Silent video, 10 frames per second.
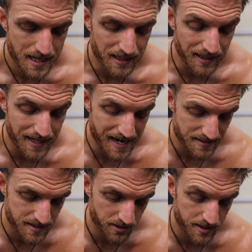
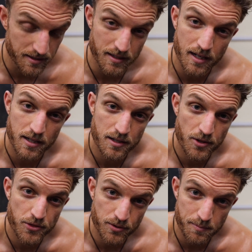Last year I did
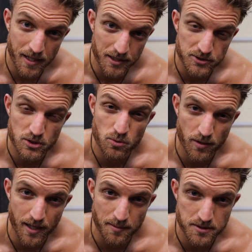3 miles,
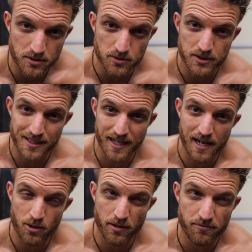20 obstacles in an
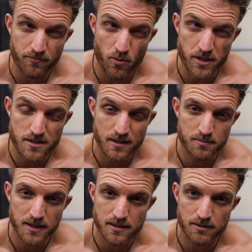hour and 46
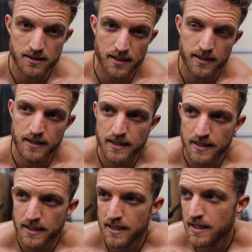minutes, I wanna say.
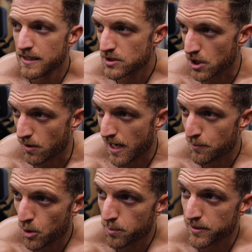So I'm
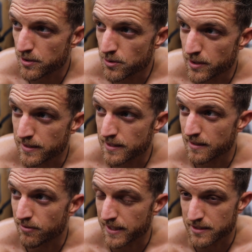hoping to do it.
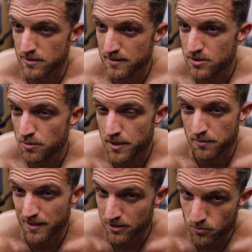If I could do it
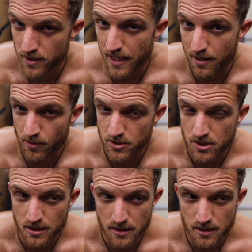in 3 hours,